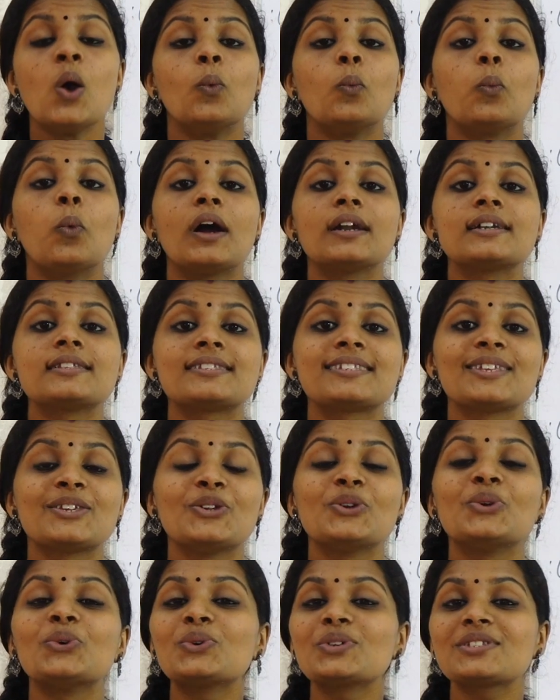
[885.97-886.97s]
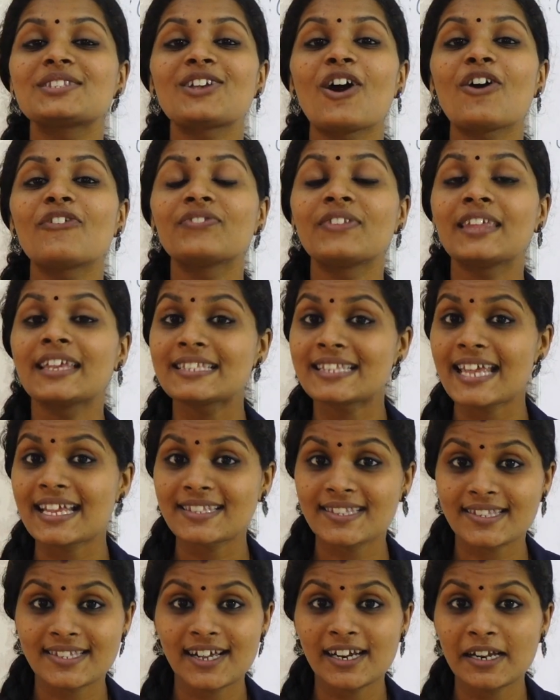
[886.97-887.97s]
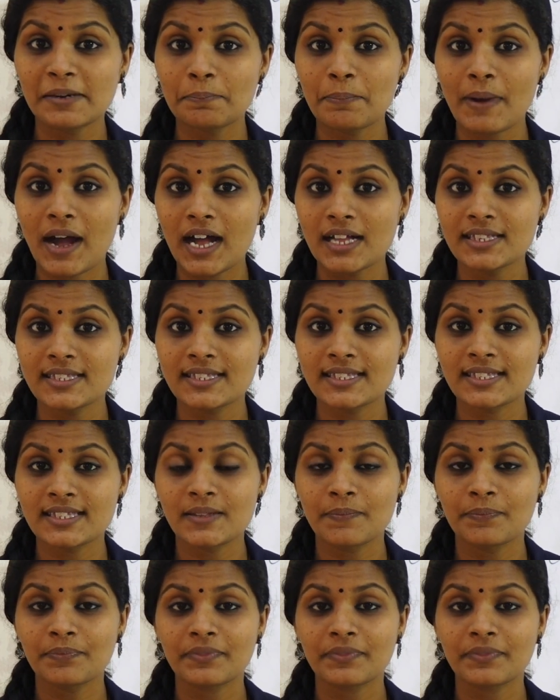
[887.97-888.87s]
What is the use of these external parts?